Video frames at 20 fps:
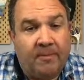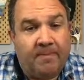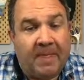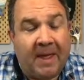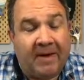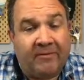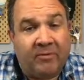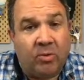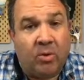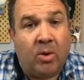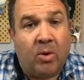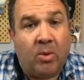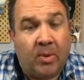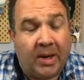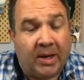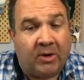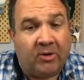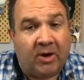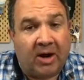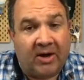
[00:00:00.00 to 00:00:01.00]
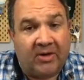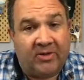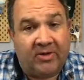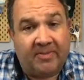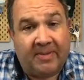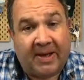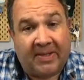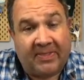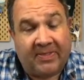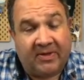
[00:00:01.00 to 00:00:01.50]
everyone went crazy
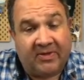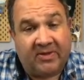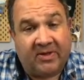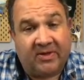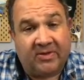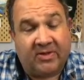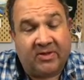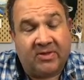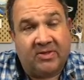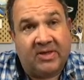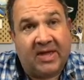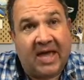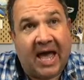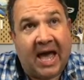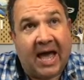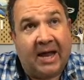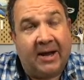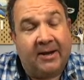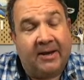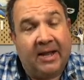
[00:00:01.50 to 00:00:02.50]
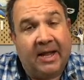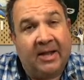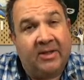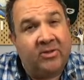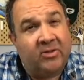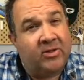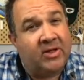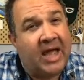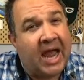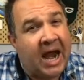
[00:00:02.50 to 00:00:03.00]
about this because it's kind
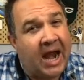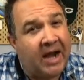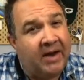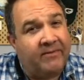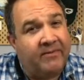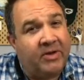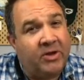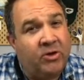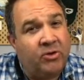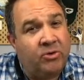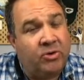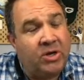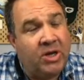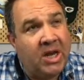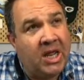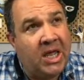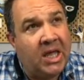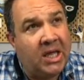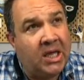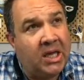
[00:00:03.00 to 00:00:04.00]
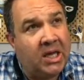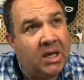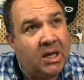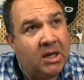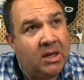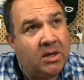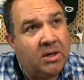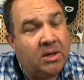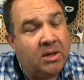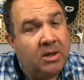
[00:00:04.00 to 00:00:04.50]
of a unique,
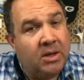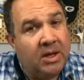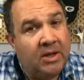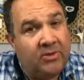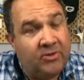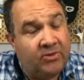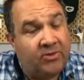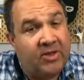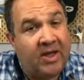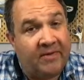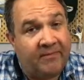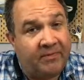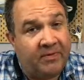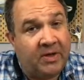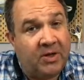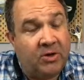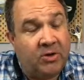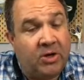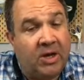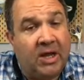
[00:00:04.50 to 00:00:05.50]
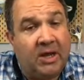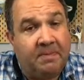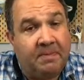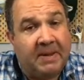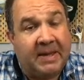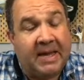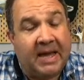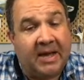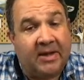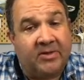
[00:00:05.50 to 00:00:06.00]
it's definitely unique
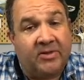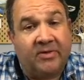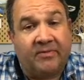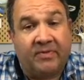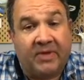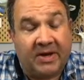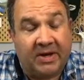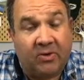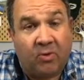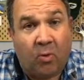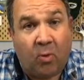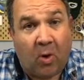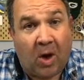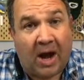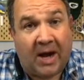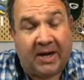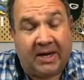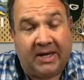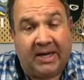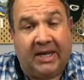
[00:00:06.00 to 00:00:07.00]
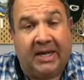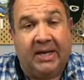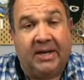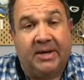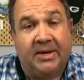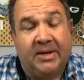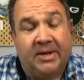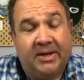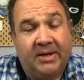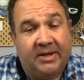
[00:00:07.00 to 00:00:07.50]
because of the quantity.
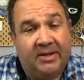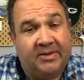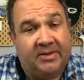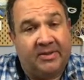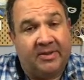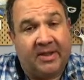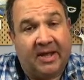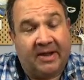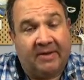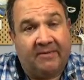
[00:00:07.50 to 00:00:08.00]
It's like